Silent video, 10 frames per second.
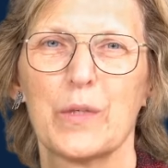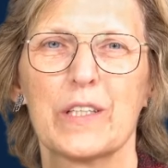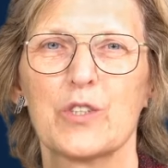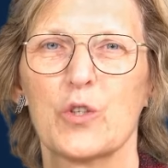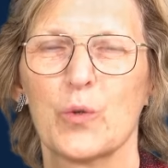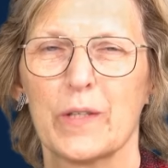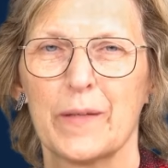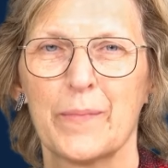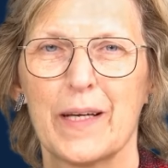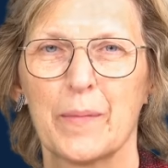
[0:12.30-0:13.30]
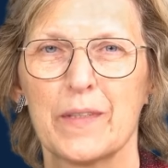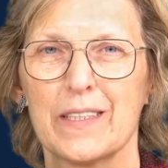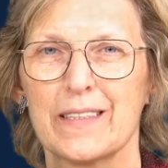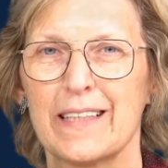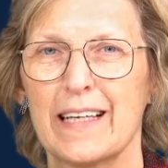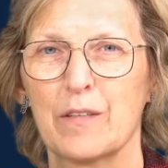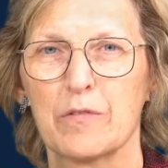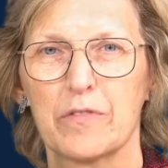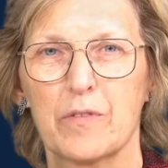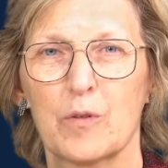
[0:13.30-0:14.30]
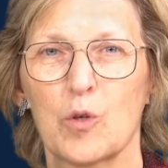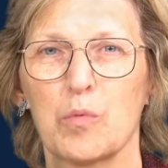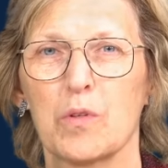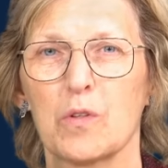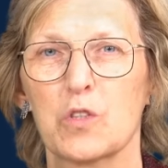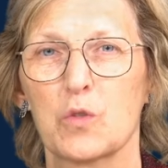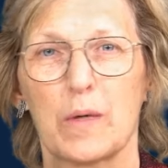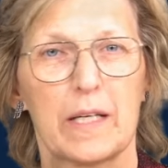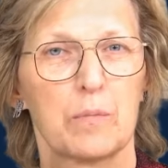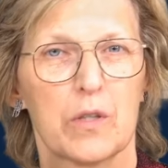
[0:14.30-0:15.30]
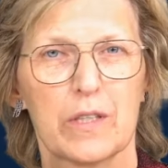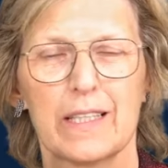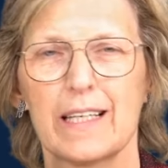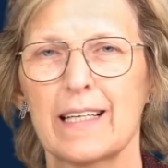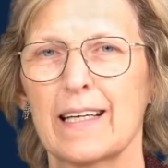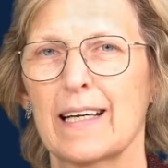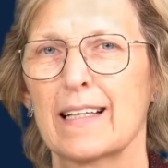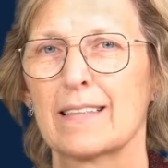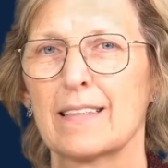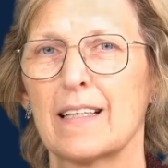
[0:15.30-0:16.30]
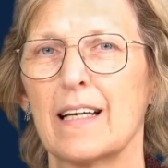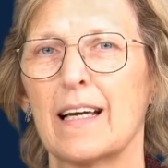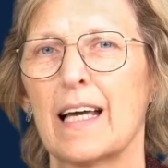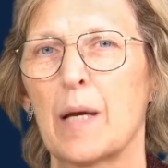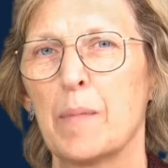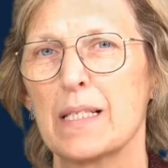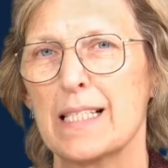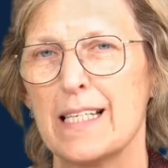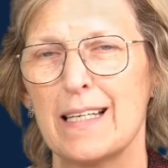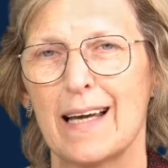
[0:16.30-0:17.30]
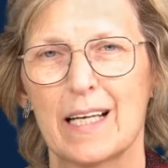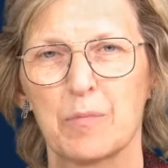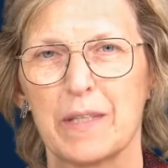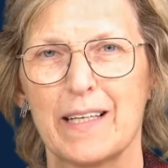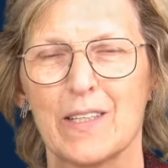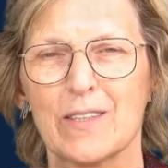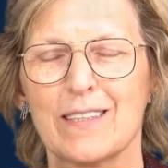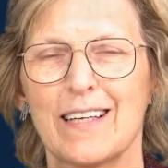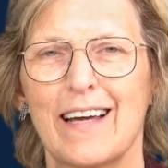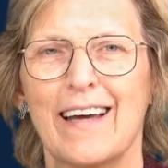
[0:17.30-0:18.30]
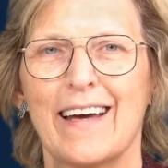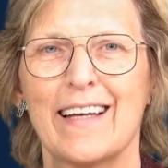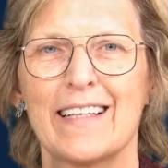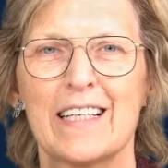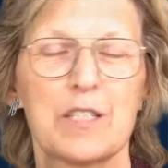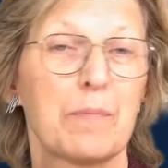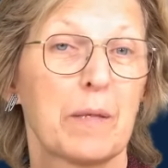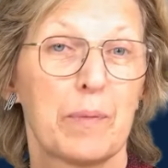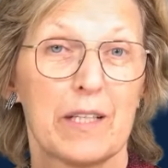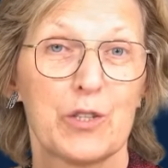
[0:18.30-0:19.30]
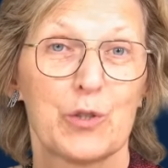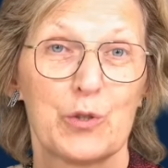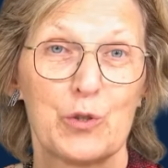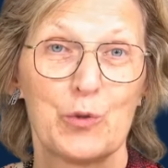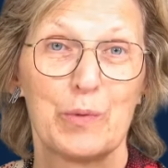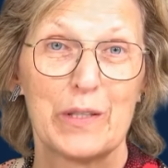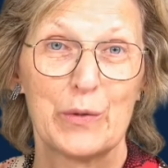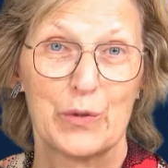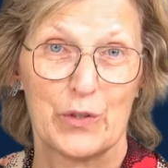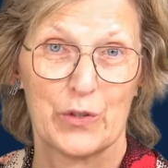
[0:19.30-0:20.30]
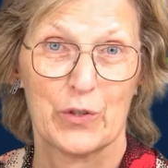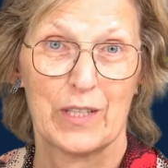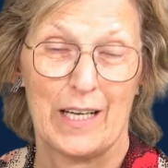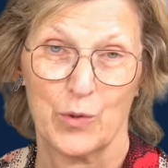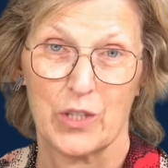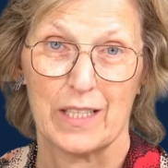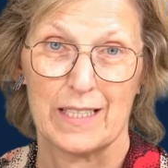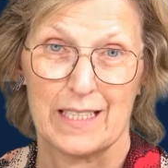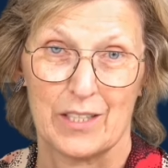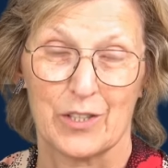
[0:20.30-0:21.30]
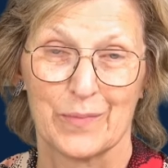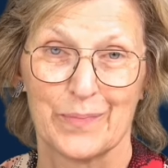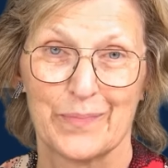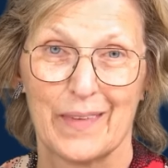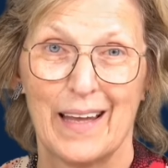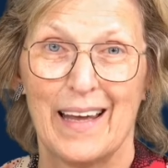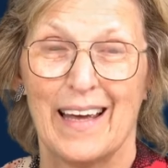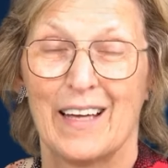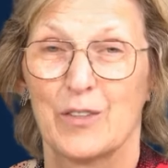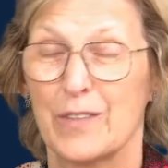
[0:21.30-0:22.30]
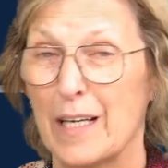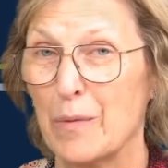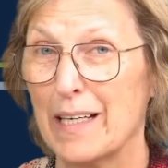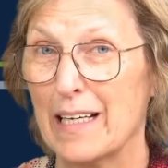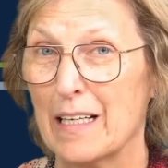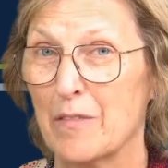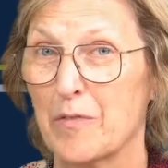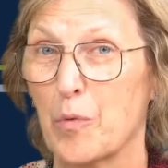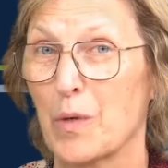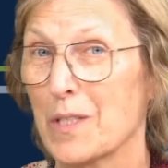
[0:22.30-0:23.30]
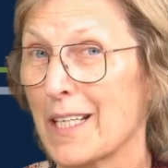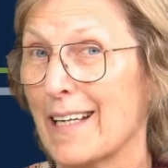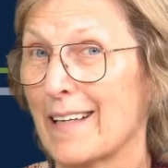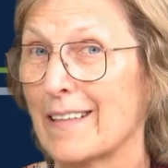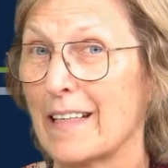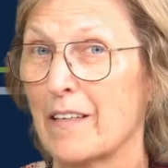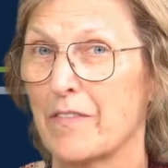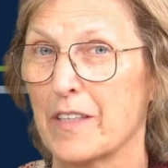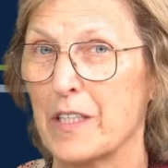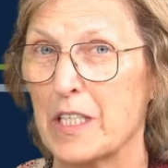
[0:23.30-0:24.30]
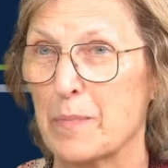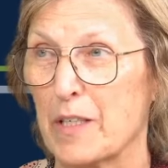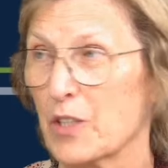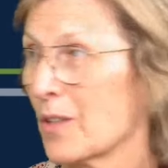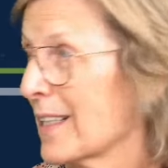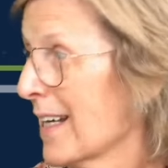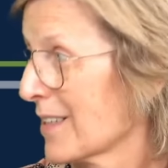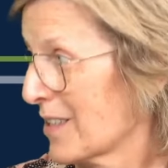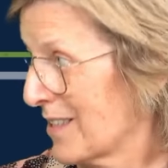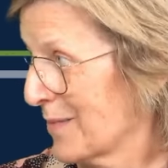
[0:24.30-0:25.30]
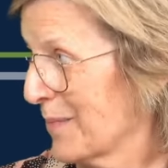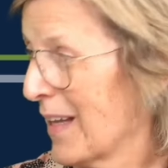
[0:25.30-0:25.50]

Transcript: Jolie. I'm the head of global swine marketing at MSD Animal Health, and it's my pleasure to bring you another couching session. Today we have once again a very special guest.